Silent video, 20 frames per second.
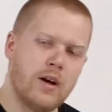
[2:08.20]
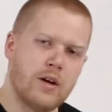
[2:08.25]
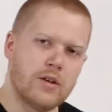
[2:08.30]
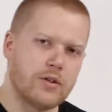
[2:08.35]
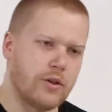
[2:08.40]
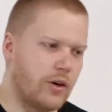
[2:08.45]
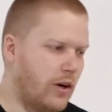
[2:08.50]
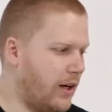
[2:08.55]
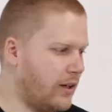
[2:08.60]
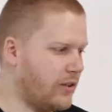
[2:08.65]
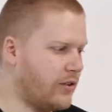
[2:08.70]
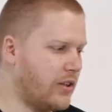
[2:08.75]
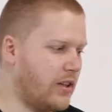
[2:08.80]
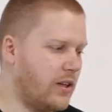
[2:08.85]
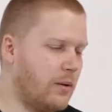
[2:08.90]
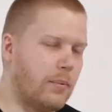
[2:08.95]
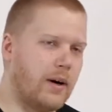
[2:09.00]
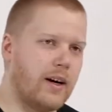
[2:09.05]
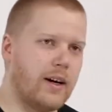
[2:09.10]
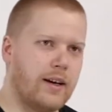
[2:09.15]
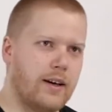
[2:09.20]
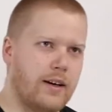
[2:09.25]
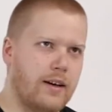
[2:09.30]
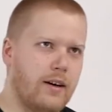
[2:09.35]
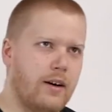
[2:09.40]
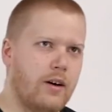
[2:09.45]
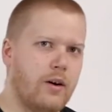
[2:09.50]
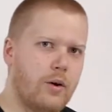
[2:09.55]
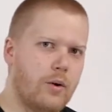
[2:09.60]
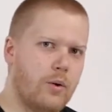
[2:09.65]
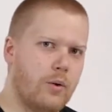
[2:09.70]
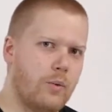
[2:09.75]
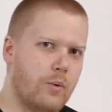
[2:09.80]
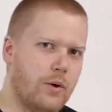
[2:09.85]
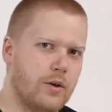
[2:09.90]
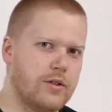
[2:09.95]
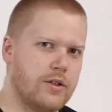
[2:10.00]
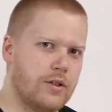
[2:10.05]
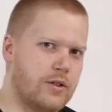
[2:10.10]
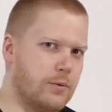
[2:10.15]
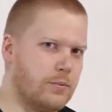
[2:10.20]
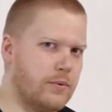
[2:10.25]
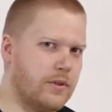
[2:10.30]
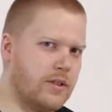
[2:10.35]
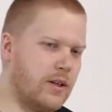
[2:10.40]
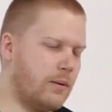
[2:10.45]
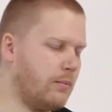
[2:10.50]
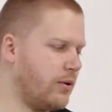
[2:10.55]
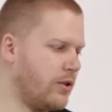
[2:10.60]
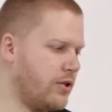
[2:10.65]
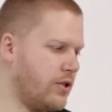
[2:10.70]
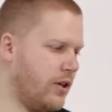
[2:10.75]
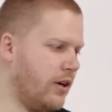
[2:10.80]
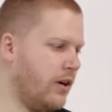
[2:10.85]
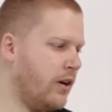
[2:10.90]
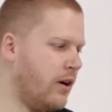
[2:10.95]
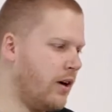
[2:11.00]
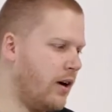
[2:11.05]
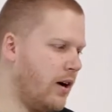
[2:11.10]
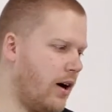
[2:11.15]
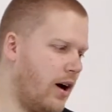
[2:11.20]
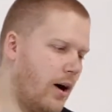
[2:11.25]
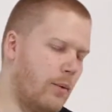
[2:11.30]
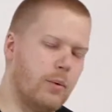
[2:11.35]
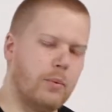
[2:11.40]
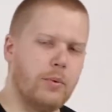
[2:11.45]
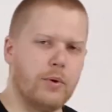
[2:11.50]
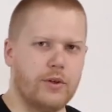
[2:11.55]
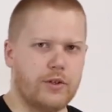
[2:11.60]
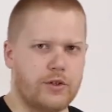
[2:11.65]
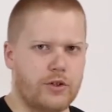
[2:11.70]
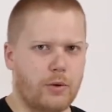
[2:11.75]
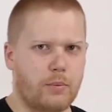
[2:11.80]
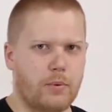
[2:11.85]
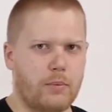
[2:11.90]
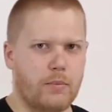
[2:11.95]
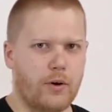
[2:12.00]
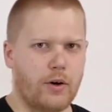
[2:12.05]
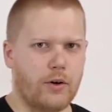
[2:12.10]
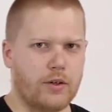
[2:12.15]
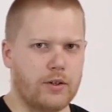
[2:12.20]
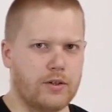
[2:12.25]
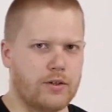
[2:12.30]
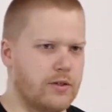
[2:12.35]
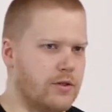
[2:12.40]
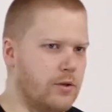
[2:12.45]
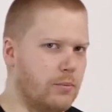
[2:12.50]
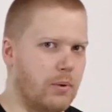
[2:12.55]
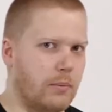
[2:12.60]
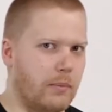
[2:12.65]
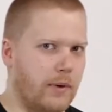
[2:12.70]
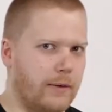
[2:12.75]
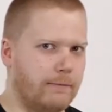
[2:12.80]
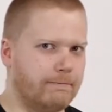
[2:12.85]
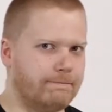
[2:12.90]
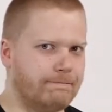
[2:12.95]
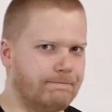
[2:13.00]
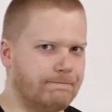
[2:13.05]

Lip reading: So I'll see you back here once it's up to temperature, and we'll put the chopping board into Sublimate.